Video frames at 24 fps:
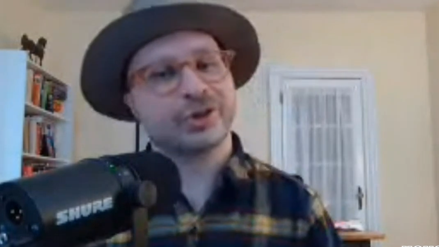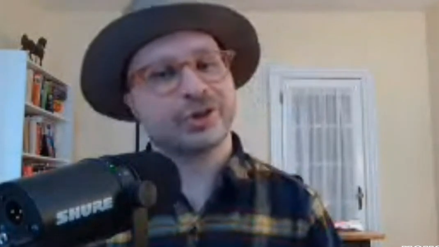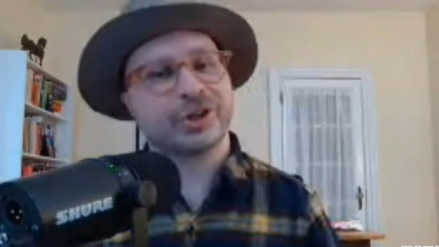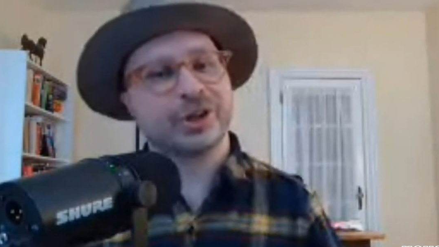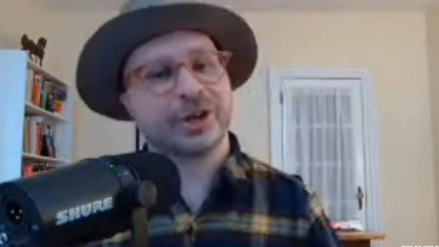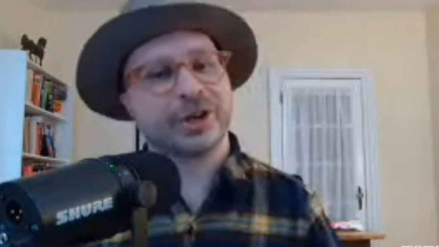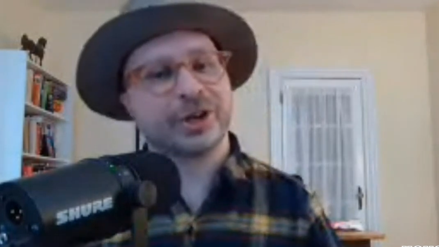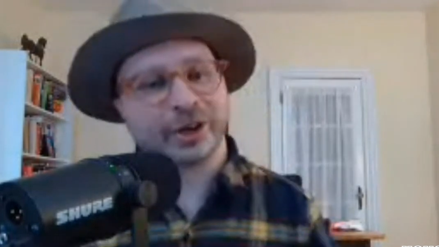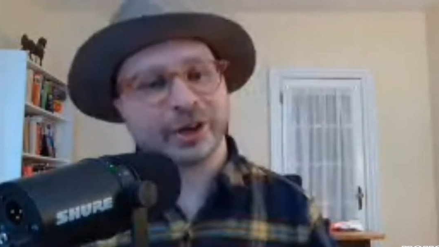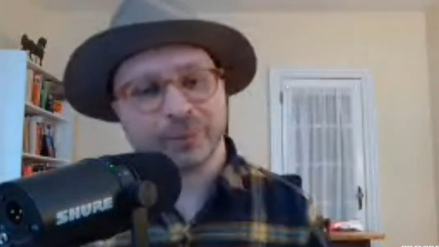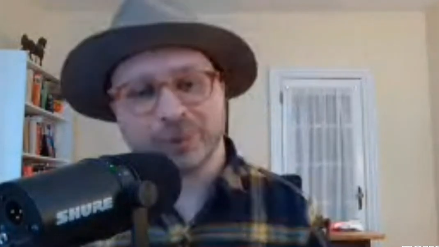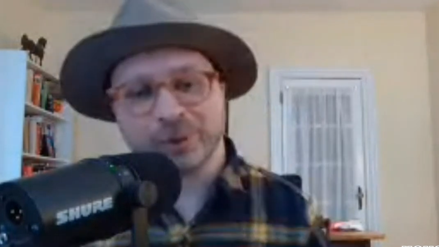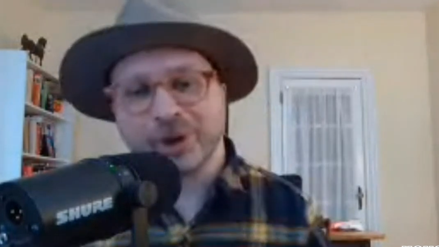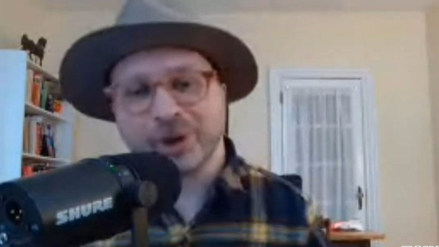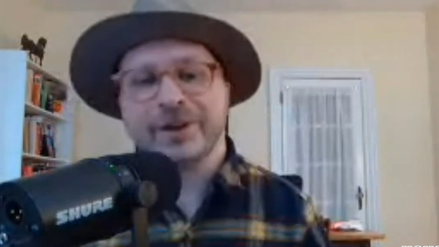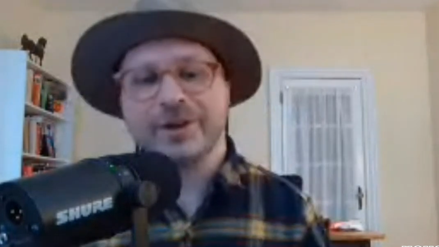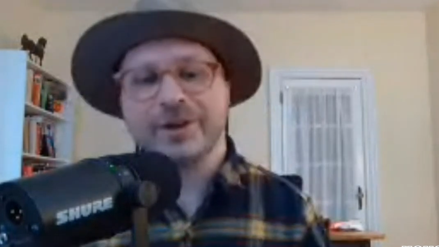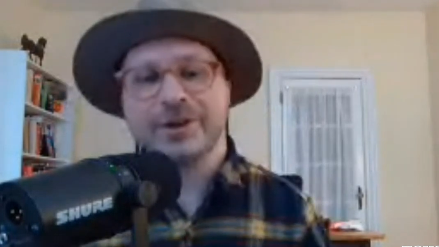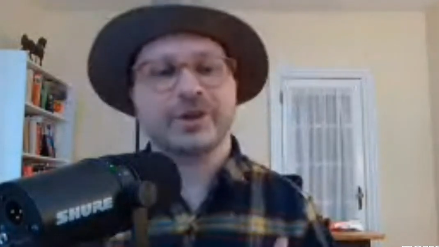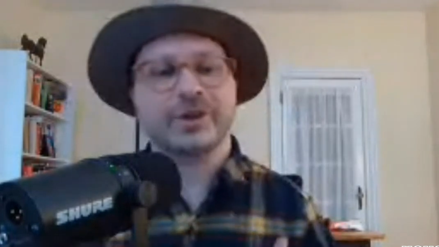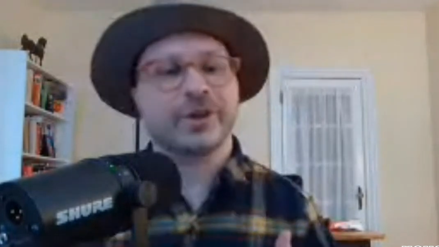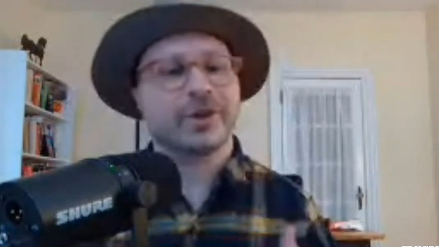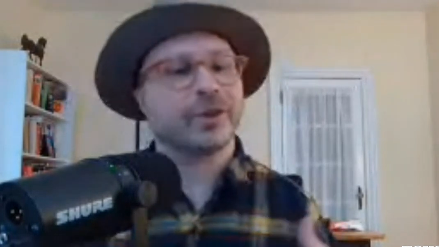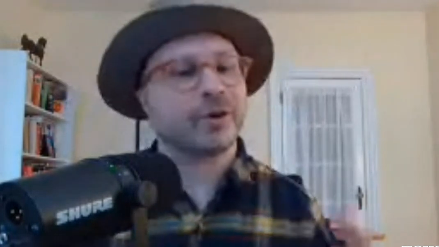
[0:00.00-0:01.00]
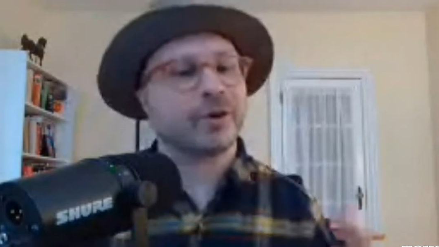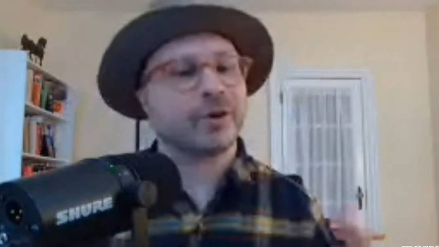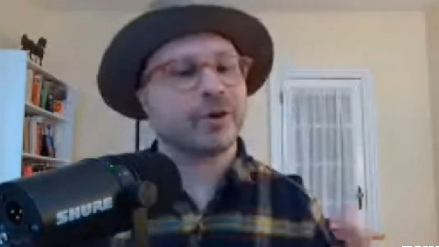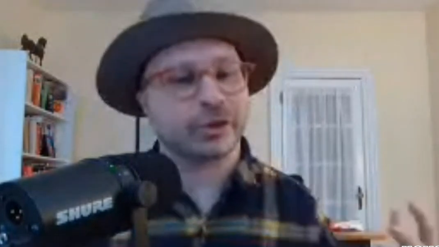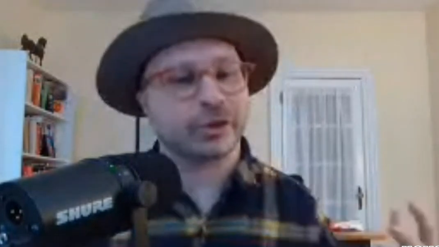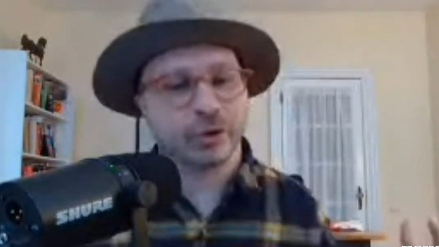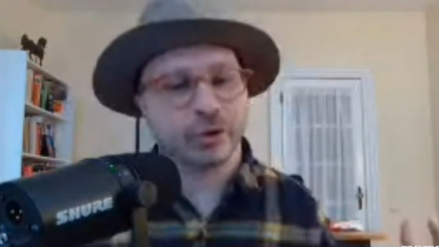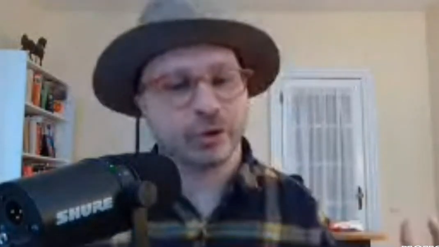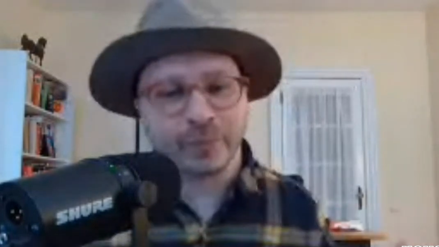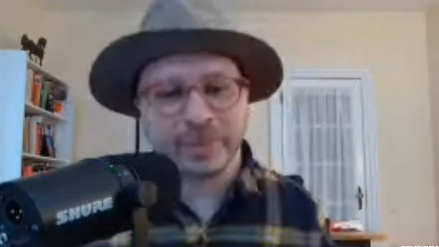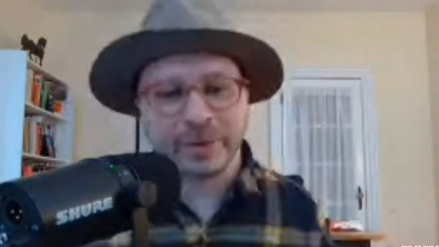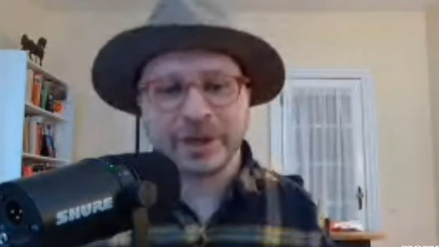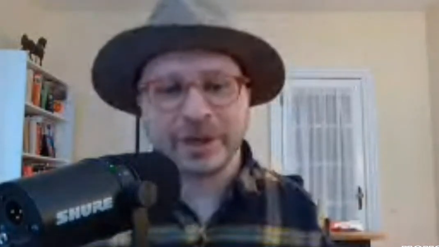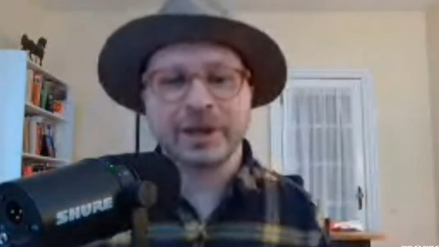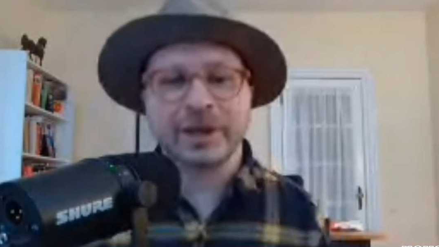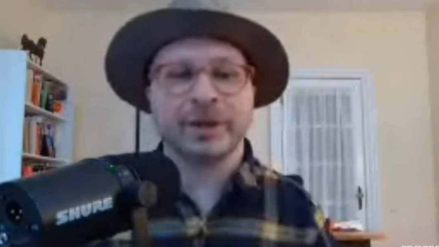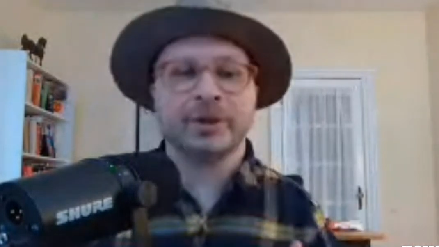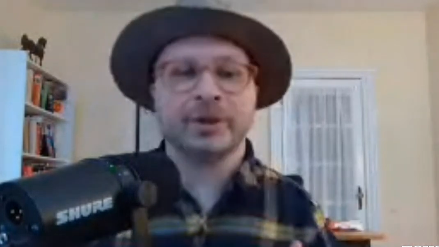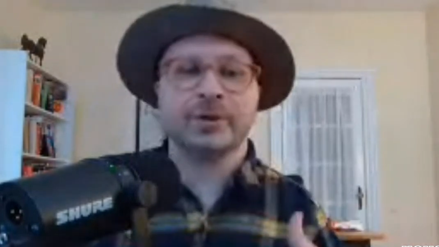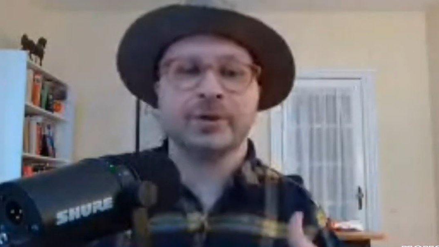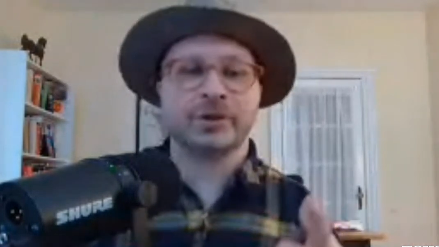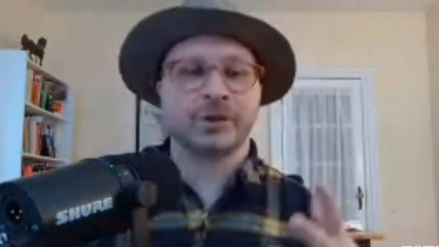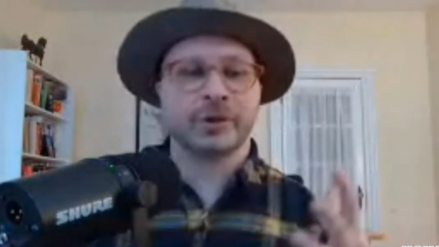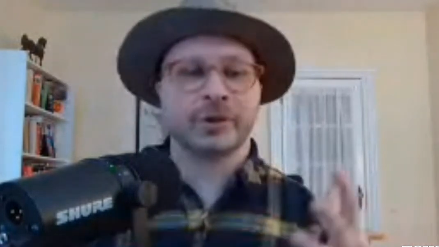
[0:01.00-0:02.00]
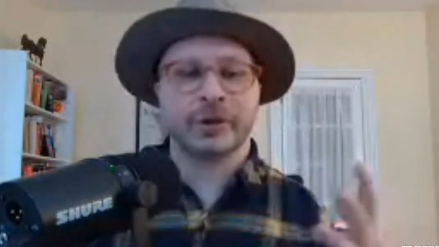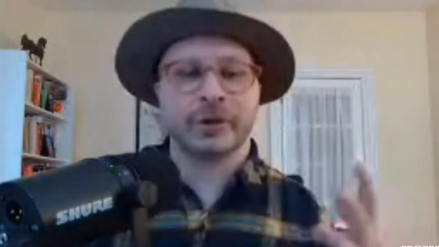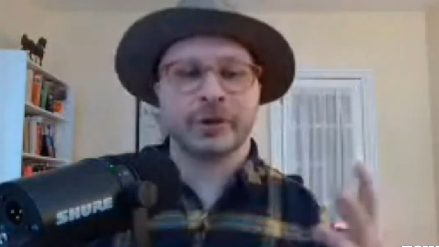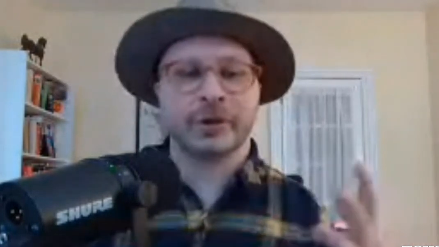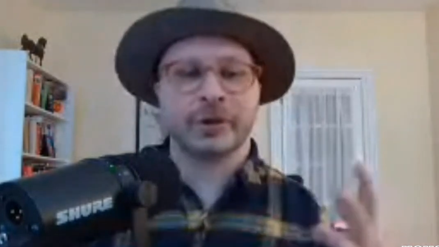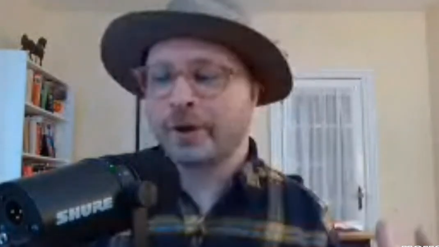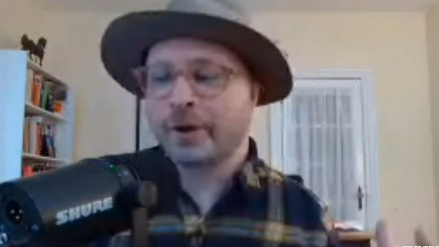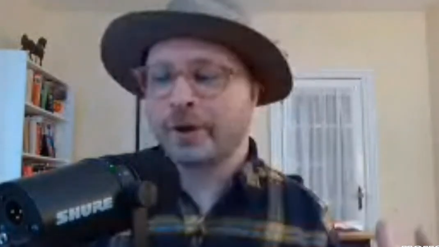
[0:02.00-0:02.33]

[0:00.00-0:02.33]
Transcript: taking place and there are still meetings and